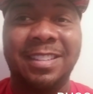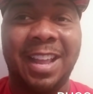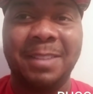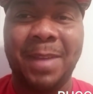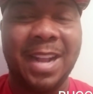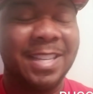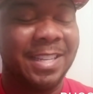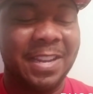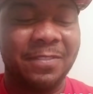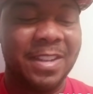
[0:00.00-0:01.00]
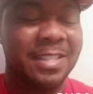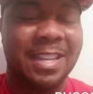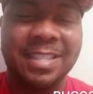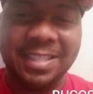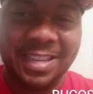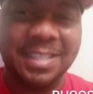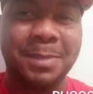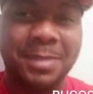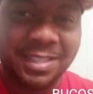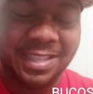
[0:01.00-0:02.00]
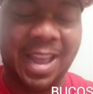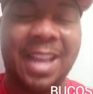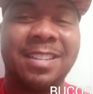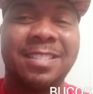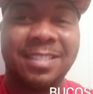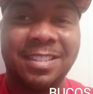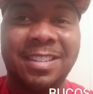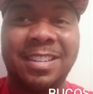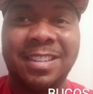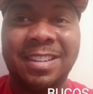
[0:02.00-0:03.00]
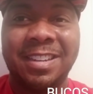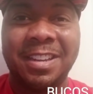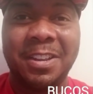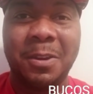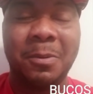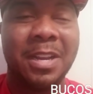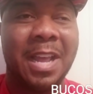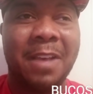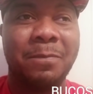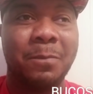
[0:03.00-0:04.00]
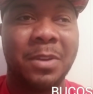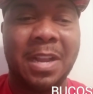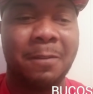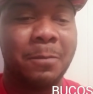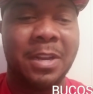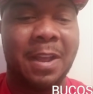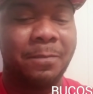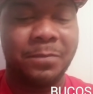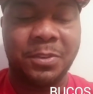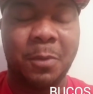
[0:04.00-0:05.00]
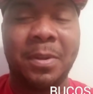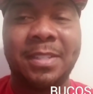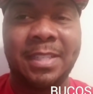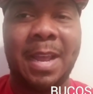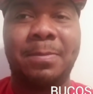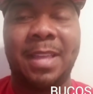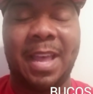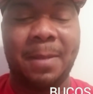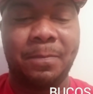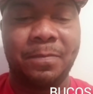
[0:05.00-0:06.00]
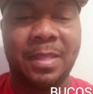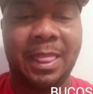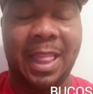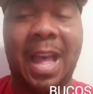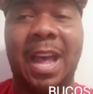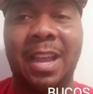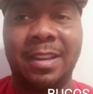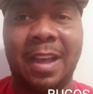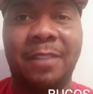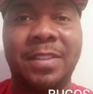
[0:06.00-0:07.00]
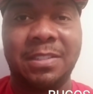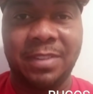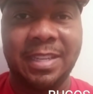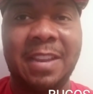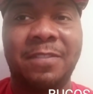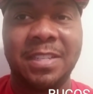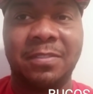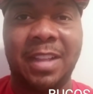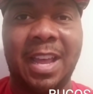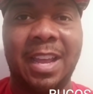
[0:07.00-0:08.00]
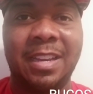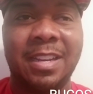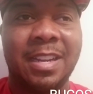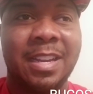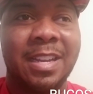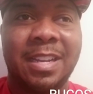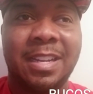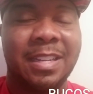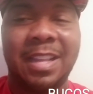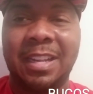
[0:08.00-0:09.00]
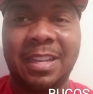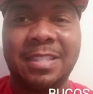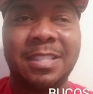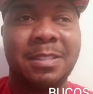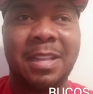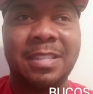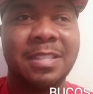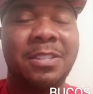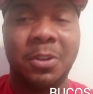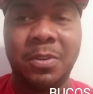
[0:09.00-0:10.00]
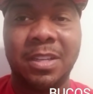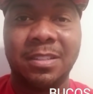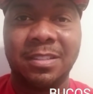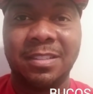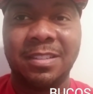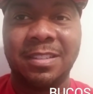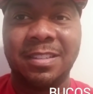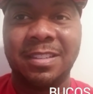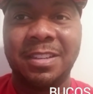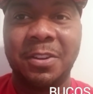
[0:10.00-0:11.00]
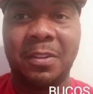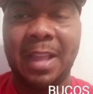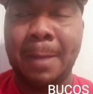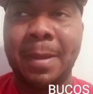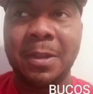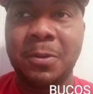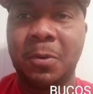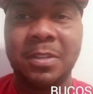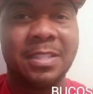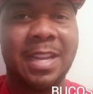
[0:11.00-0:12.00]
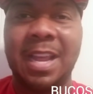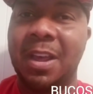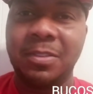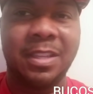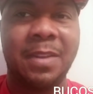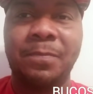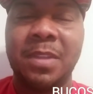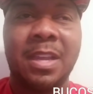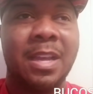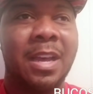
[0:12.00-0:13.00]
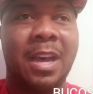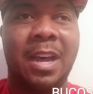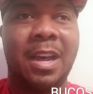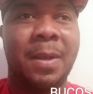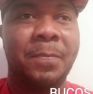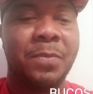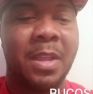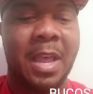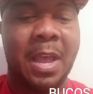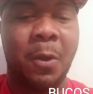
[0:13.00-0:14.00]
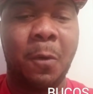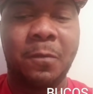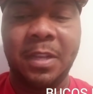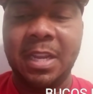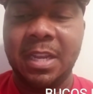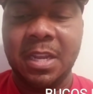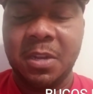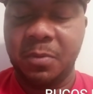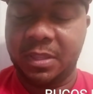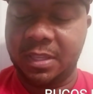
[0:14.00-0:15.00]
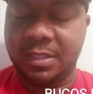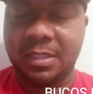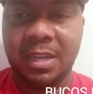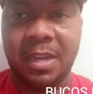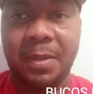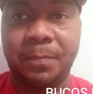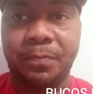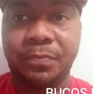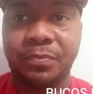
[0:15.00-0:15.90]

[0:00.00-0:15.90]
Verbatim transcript: like back to the defense, let's just get some sacks. You know, we're gonna have we're gonna have we're gonna have so much depth at line, offensive and defensive line. Like let's just let's just do it. You know, linebacking core to stay healthy, um, and hopefully with this um,